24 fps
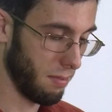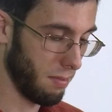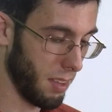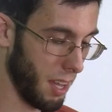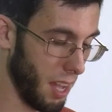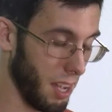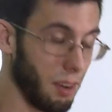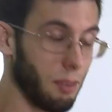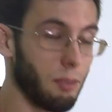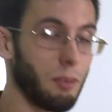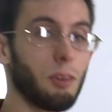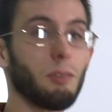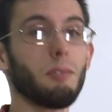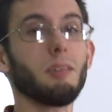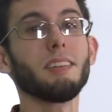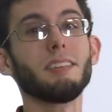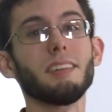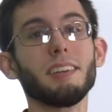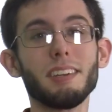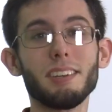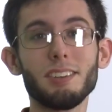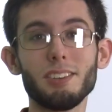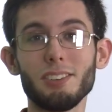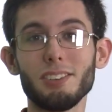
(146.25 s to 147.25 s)
Kangaroo is
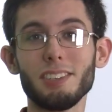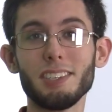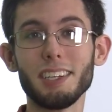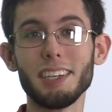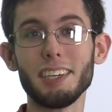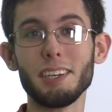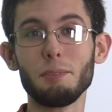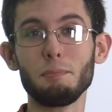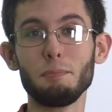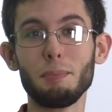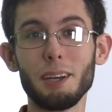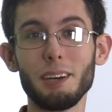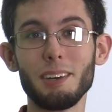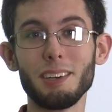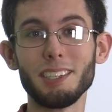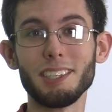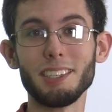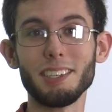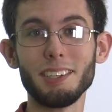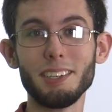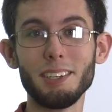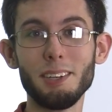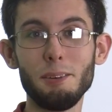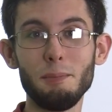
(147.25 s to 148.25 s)
an interesting
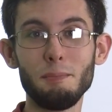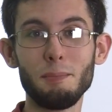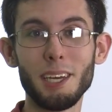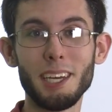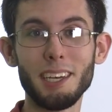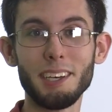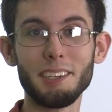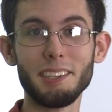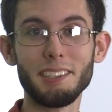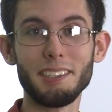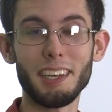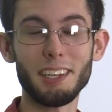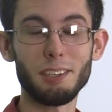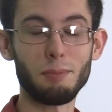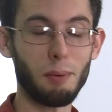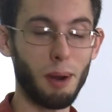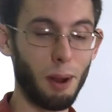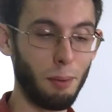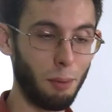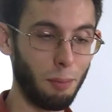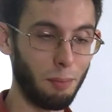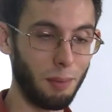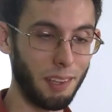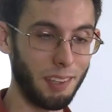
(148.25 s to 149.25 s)
comparison because that's
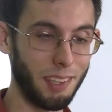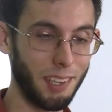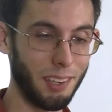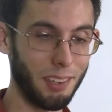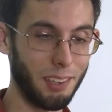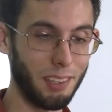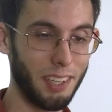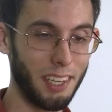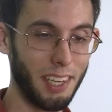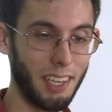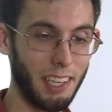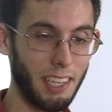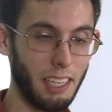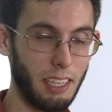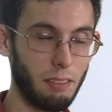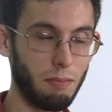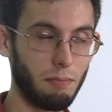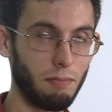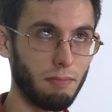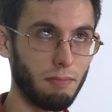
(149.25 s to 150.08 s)
probably the only.